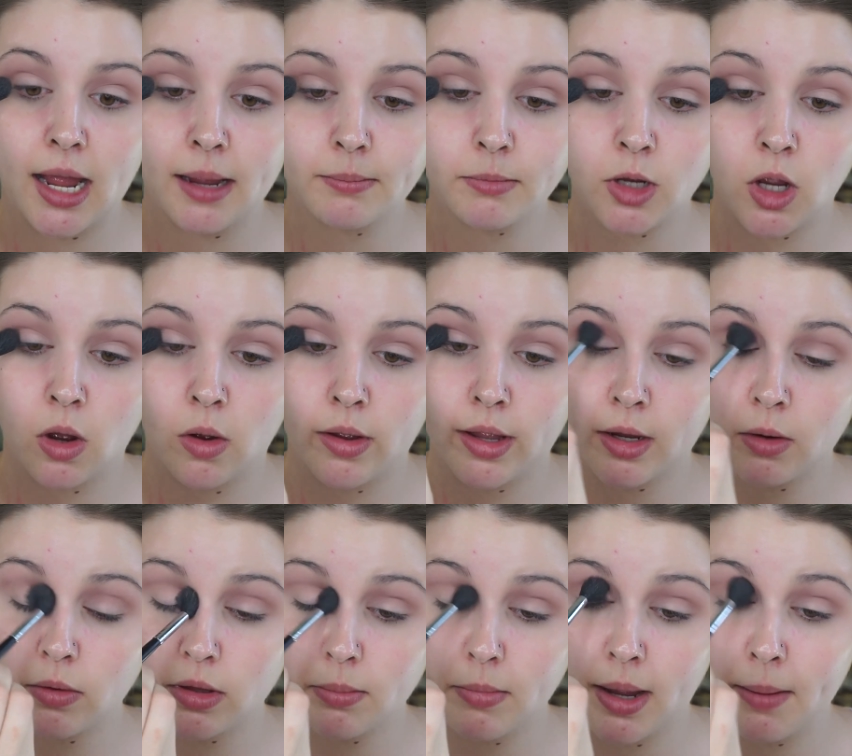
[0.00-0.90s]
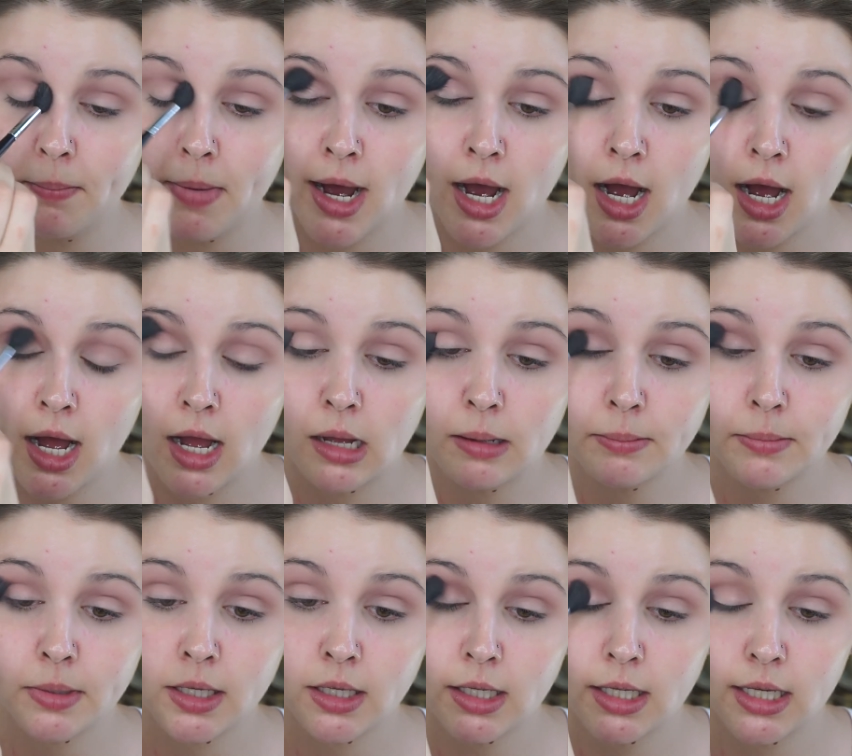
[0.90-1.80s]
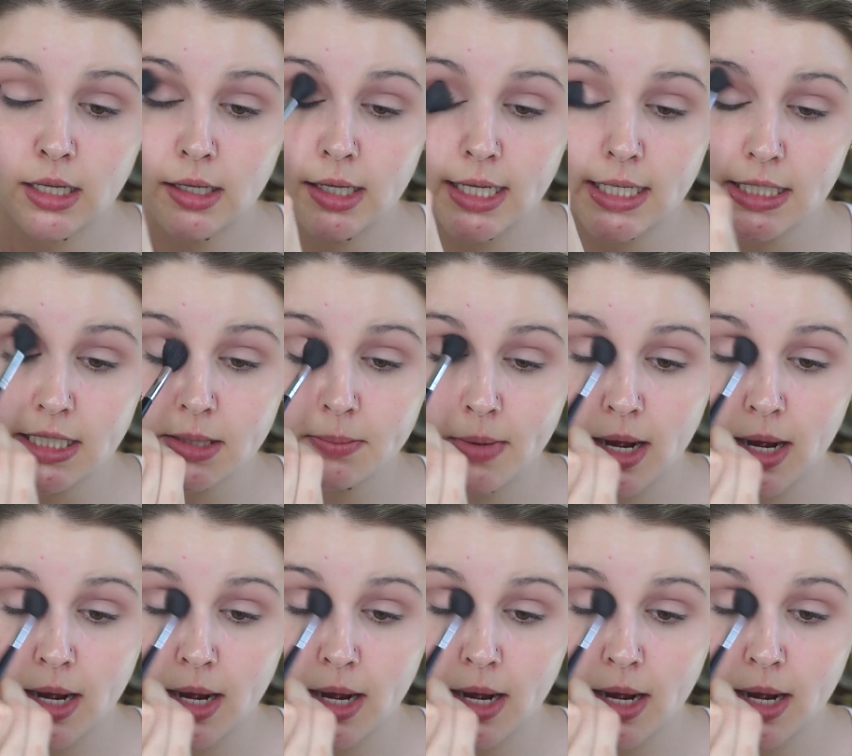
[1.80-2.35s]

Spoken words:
I'm going with my mom, his